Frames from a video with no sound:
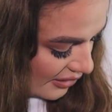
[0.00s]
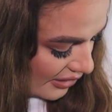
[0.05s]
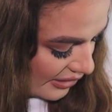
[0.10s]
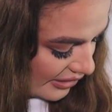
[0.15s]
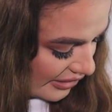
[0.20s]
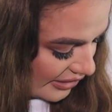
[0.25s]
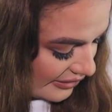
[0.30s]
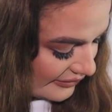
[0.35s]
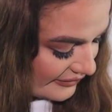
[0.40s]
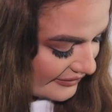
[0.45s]

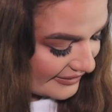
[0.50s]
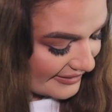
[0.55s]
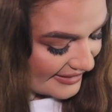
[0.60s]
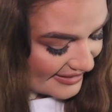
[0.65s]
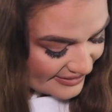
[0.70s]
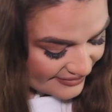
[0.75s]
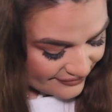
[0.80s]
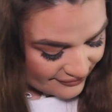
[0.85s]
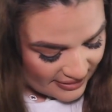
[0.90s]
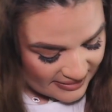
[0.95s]
Uh, the
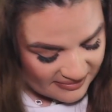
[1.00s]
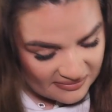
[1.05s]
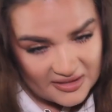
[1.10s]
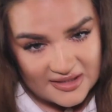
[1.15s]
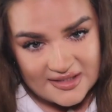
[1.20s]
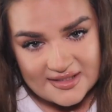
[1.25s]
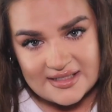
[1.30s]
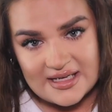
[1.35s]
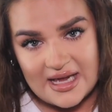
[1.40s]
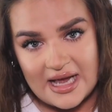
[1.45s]
next
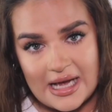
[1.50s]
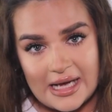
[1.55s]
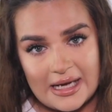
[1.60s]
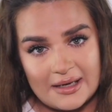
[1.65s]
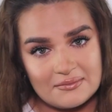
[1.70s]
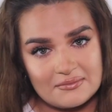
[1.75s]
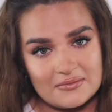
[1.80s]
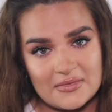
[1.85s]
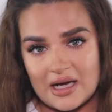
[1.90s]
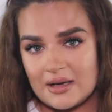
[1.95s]
fragrance,
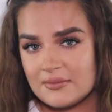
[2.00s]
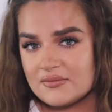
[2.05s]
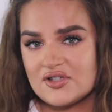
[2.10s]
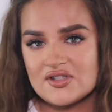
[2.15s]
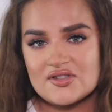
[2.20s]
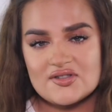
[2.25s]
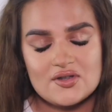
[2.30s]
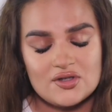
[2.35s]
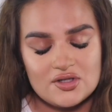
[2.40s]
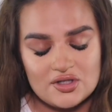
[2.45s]
um, I'm
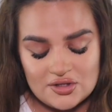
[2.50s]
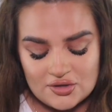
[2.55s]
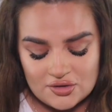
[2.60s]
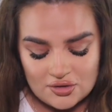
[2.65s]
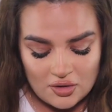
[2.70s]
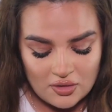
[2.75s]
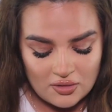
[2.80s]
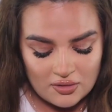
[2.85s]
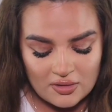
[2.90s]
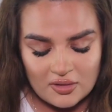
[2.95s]
just going to
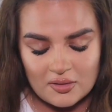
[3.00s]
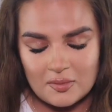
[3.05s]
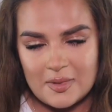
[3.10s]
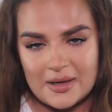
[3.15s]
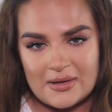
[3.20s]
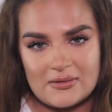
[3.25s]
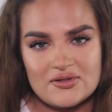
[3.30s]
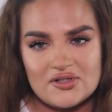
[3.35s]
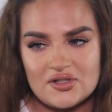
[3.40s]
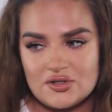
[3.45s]
talk
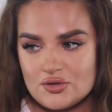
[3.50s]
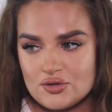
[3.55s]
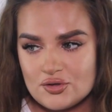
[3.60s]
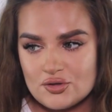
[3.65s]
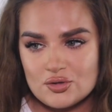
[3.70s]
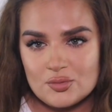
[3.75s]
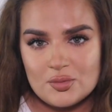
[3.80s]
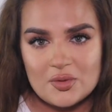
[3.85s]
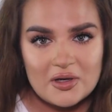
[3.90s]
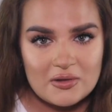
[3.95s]
about it
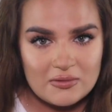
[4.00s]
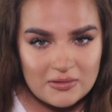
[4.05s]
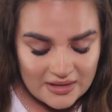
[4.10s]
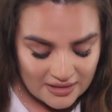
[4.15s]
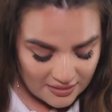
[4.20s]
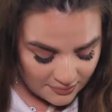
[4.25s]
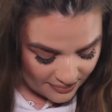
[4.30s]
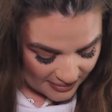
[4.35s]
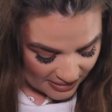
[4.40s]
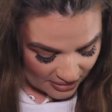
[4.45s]
super
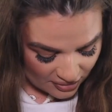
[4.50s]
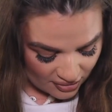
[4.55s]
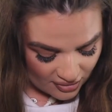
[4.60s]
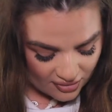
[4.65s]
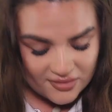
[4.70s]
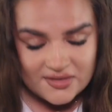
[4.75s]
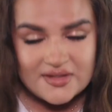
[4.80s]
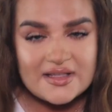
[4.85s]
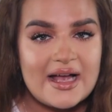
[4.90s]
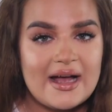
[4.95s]
quick
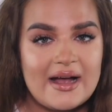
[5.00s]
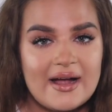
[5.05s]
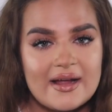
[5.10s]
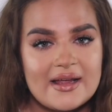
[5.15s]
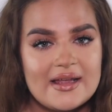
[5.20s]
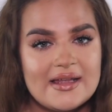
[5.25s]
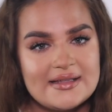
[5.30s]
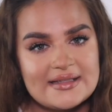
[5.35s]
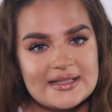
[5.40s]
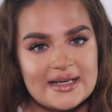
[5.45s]
because
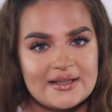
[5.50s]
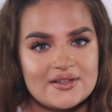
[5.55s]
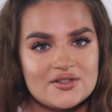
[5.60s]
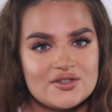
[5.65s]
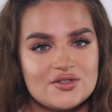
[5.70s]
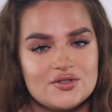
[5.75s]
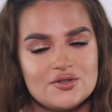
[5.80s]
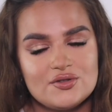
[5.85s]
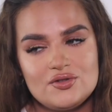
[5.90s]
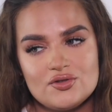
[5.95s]
I intend
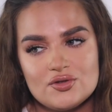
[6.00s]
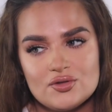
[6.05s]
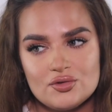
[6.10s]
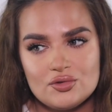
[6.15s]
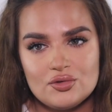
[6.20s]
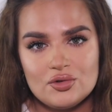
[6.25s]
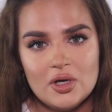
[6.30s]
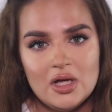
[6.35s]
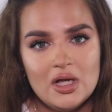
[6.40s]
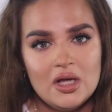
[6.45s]
to
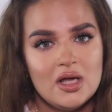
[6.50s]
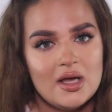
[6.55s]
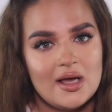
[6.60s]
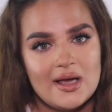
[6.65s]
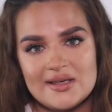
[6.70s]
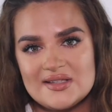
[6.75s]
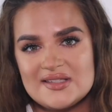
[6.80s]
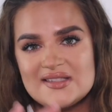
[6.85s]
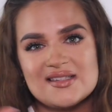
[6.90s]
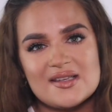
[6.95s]
do
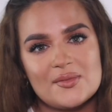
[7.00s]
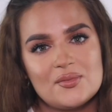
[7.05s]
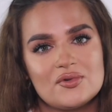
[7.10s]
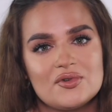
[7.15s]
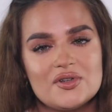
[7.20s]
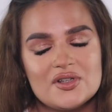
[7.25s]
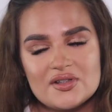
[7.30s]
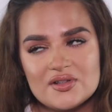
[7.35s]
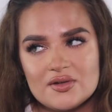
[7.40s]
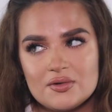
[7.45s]
a
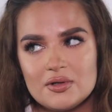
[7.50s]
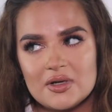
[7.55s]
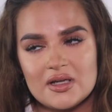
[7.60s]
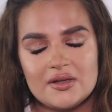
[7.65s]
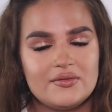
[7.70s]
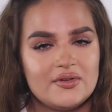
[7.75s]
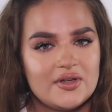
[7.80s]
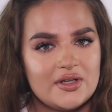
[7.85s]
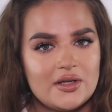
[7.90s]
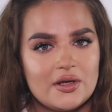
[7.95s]
separate quick
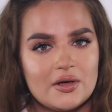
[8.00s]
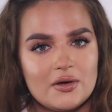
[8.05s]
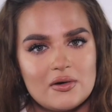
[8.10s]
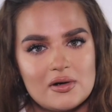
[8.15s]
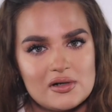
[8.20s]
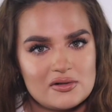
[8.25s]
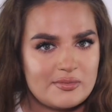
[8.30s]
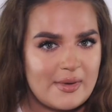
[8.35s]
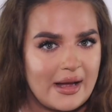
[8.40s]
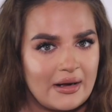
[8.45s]
video
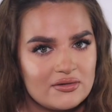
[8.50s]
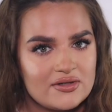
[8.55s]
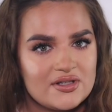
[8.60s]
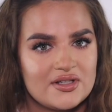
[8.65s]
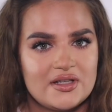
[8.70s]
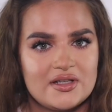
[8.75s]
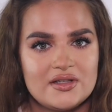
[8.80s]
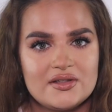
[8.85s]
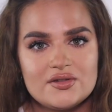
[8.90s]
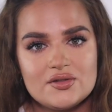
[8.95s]
about
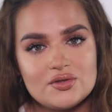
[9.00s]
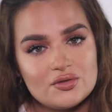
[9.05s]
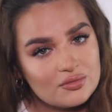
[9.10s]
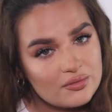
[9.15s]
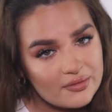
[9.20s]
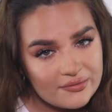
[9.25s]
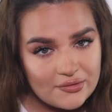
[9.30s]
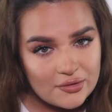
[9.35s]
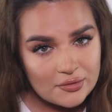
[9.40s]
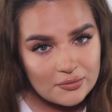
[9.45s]
it to
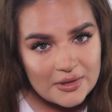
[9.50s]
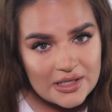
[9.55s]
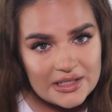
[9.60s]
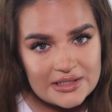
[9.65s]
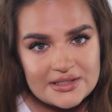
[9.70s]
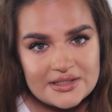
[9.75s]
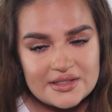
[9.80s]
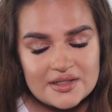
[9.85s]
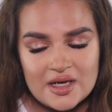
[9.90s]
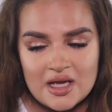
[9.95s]
review
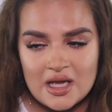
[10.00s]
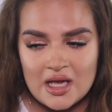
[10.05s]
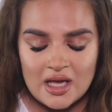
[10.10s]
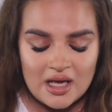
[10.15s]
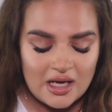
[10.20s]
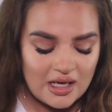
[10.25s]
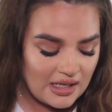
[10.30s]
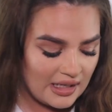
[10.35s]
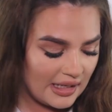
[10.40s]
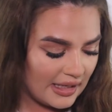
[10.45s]
it.
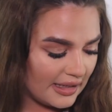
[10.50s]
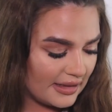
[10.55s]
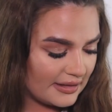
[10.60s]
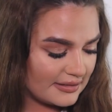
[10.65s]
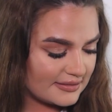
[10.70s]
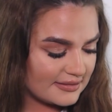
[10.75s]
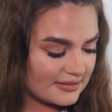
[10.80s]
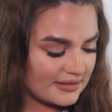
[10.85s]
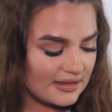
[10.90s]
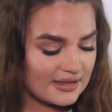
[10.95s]

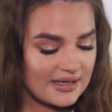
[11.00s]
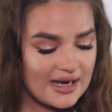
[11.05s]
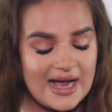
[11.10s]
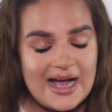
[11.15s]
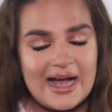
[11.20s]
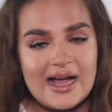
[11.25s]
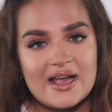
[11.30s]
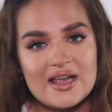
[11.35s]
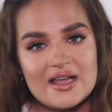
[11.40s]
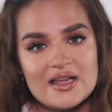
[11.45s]
And uh,
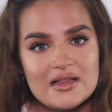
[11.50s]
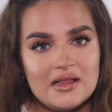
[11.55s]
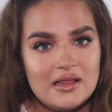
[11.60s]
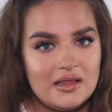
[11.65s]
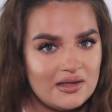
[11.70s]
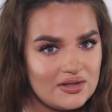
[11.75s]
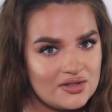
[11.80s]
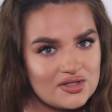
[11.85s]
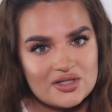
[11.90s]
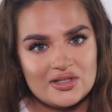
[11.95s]
I
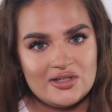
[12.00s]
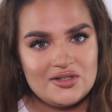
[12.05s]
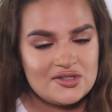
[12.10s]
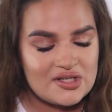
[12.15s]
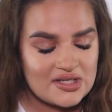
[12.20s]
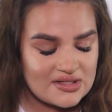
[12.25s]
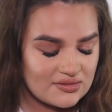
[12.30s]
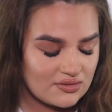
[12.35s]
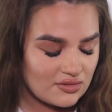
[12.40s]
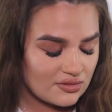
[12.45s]
literally
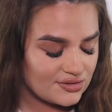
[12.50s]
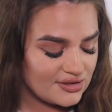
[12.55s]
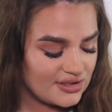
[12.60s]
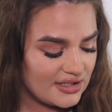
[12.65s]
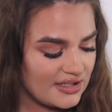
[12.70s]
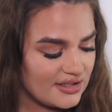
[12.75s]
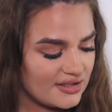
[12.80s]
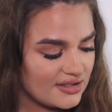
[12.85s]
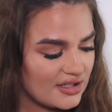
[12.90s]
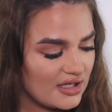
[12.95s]
just got
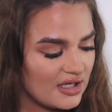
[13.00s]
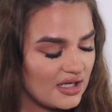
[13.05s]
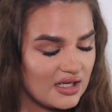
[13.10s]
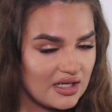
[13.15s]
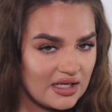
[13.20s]
it.